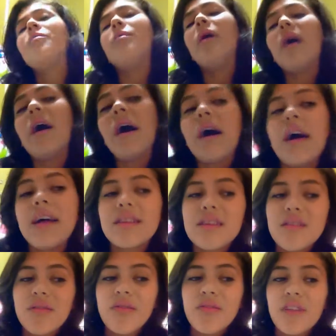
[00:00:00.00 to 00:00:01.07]

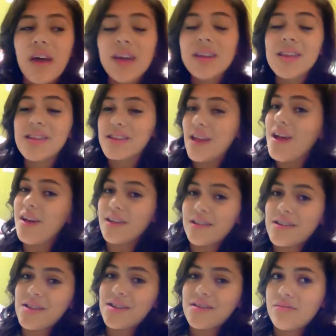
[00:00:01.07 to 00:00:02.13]
But that
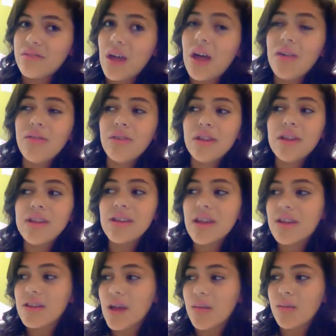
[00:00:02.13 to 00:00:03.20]
sucks. That really
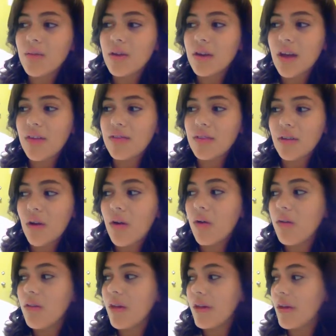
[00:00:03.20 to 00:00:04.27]
sucks. I'm going to have to
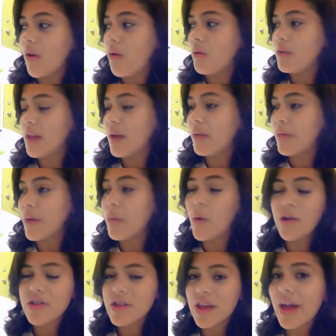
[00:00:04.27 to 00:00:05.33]
go, like, a whole day without
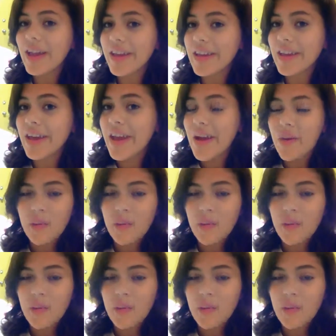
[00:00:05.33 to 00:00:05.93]
watching Ellen.